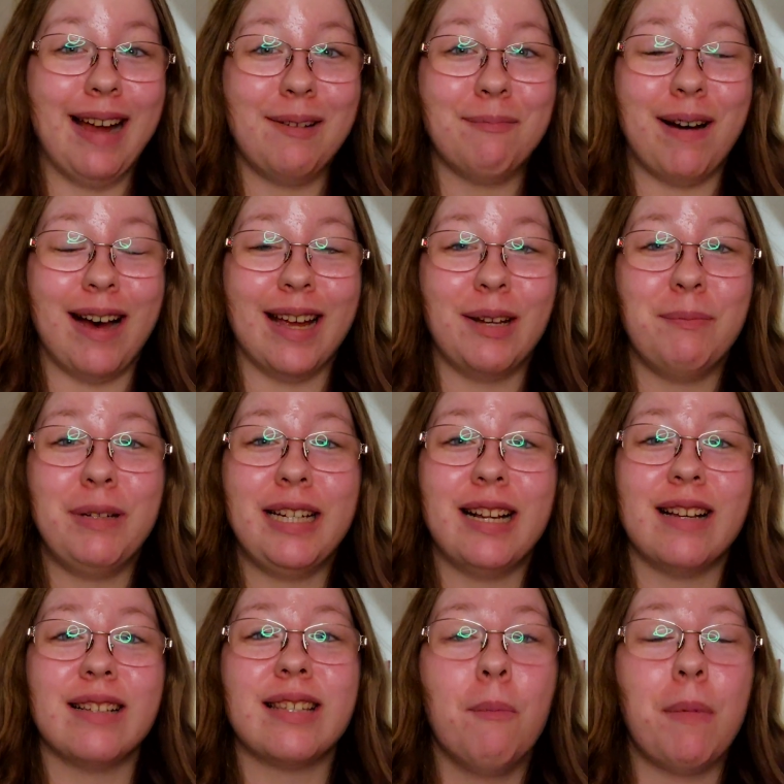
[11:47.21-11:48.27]
by mine
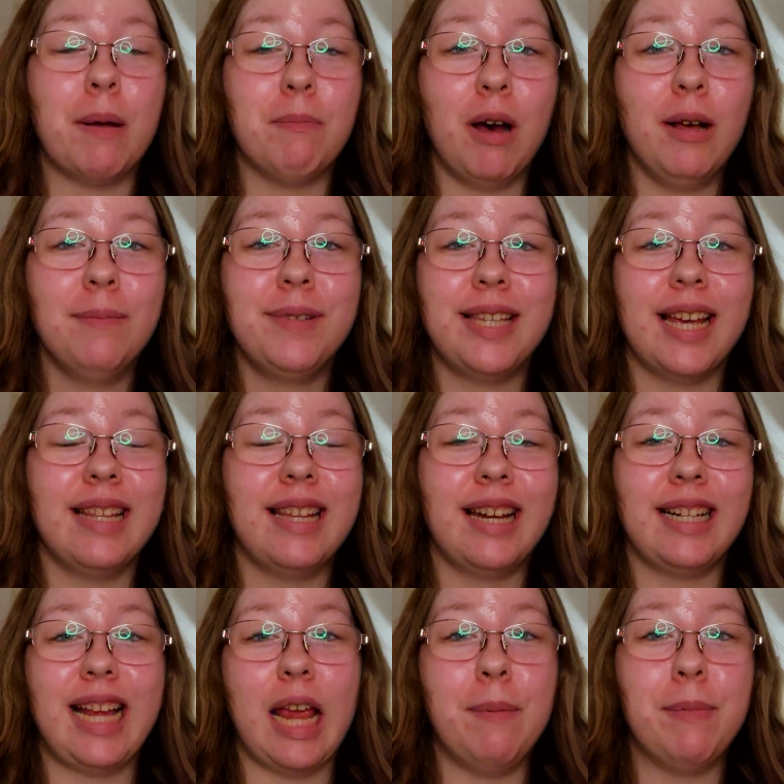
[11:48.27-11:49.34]
because my mom said that
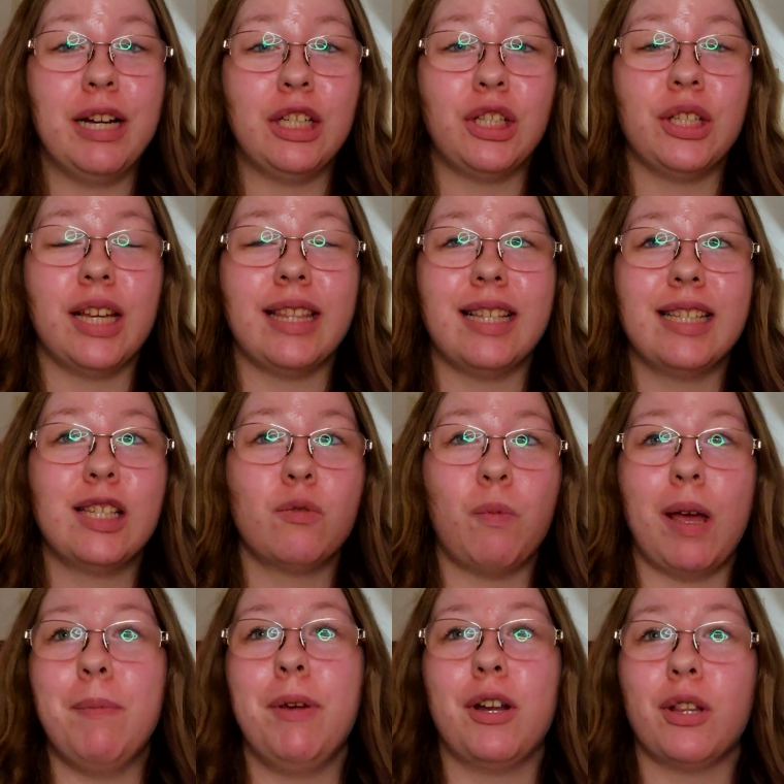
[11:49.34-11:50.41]
it came in and she's like, this is
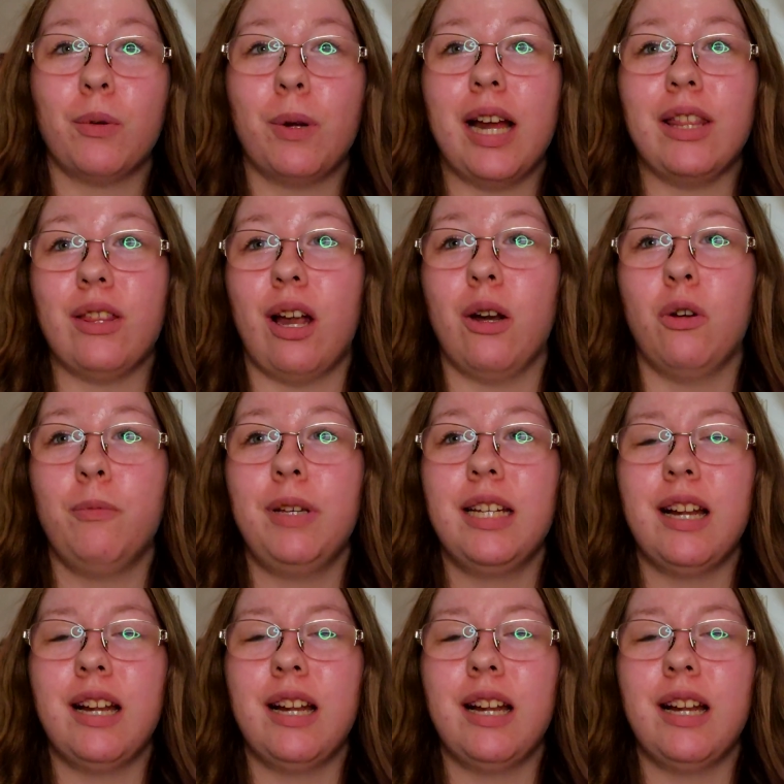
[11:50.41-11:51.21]
way bigger than what I thought it would be.